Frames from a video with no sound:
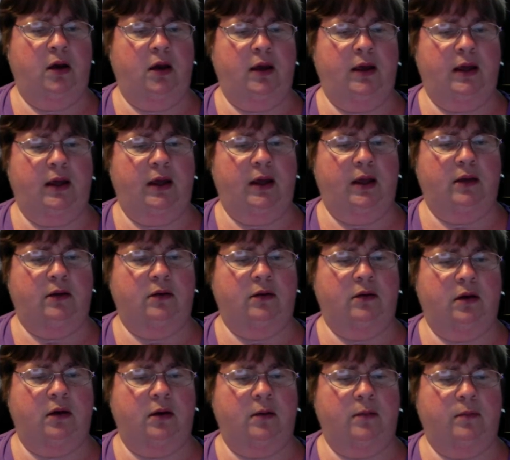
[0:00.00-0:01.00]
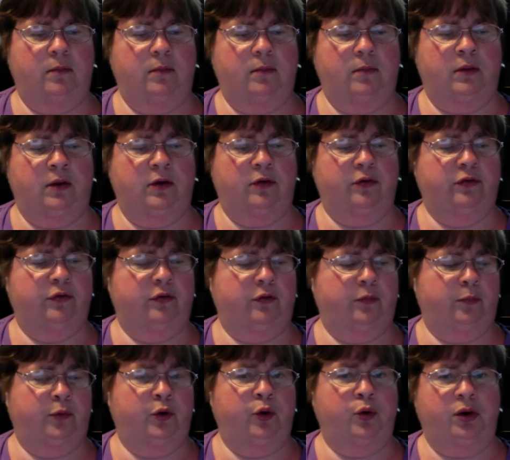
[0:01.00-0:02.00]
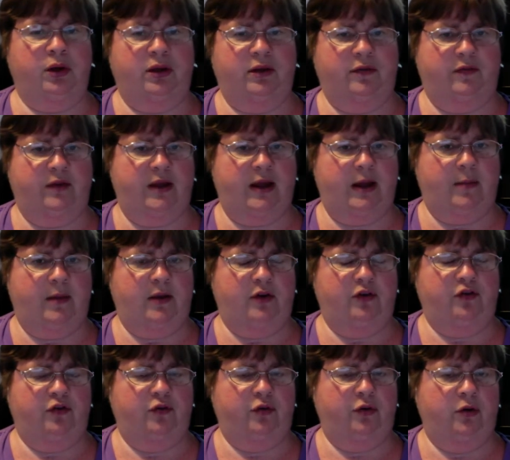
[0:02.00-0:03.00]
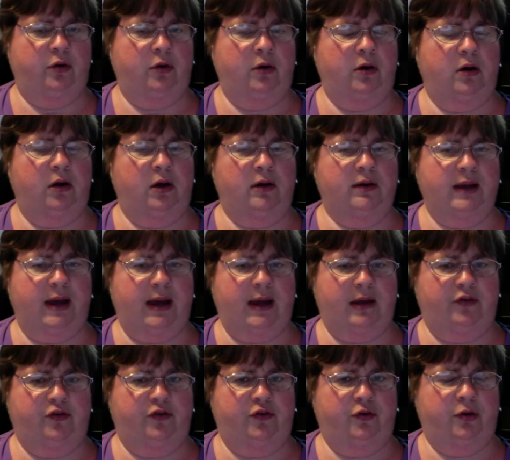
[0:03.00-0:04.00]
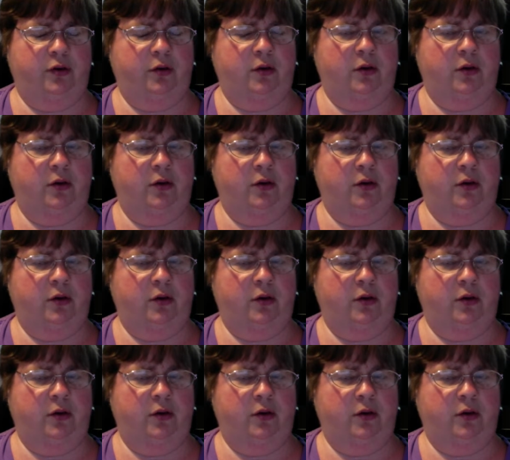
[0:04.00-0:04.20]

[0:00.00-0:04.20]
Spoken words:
And there's punitive damage attached.